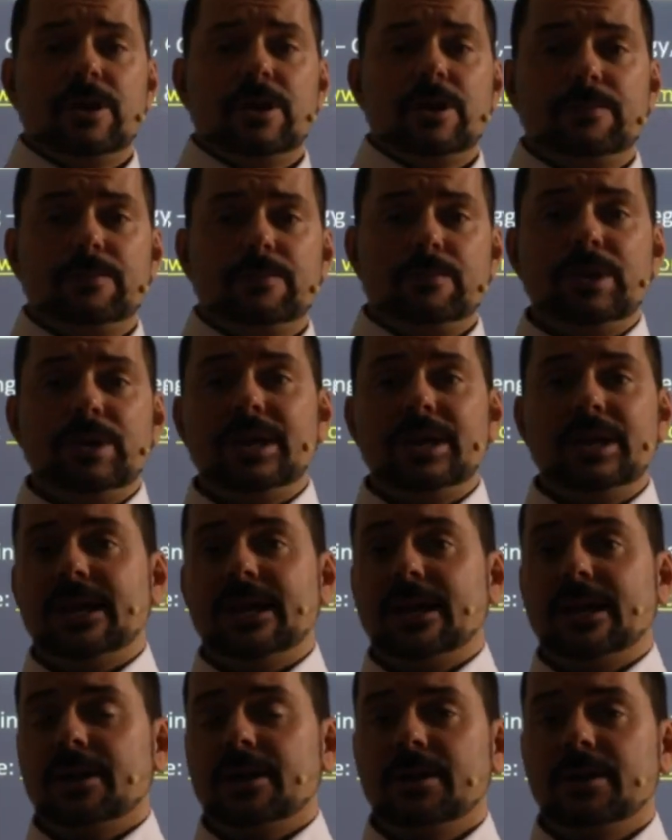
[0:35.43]

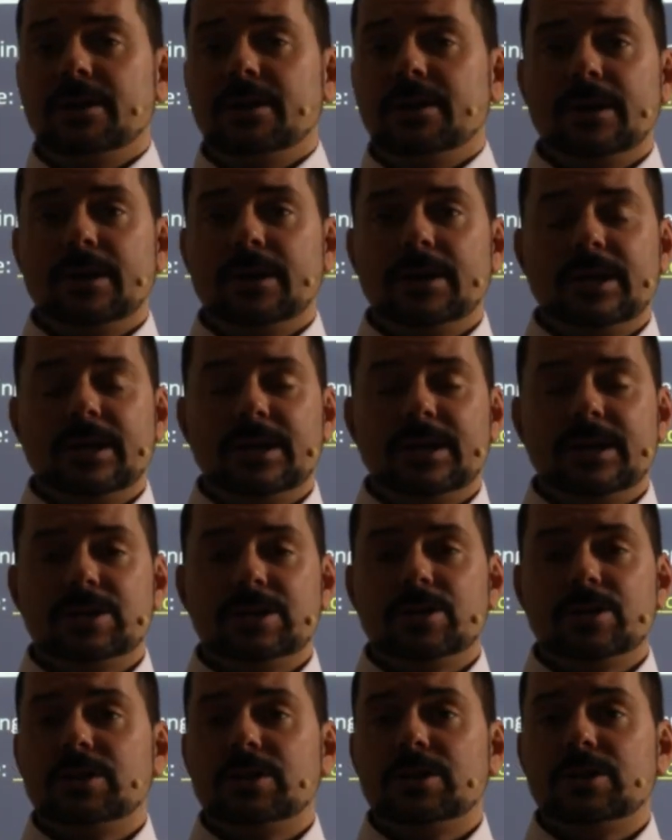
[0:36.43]
reading in
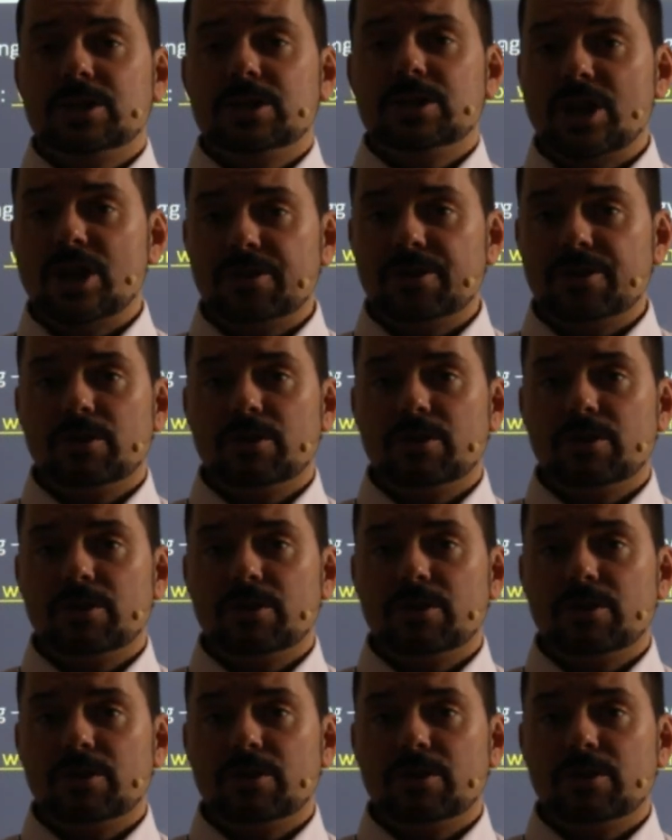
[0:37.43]
the general